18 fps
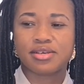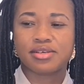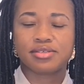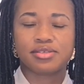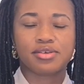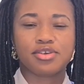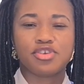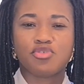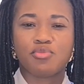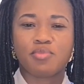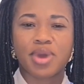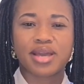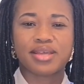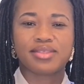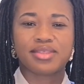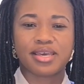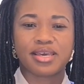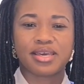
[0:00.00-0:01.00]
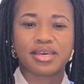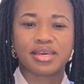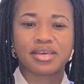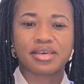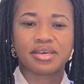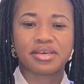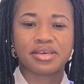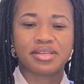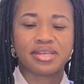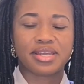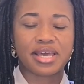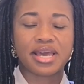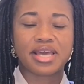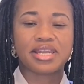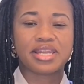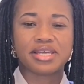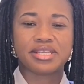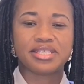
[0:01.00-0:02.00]
So you might think the
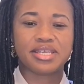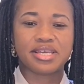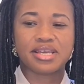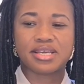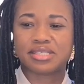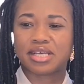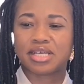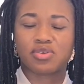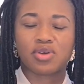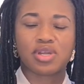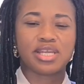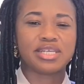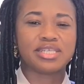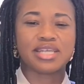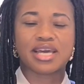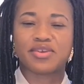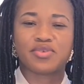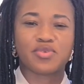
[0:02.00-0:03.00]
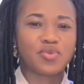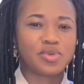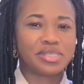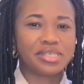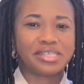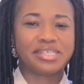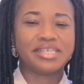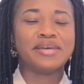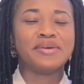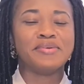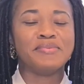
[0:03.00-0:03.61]
NAD is actually a diagnosis.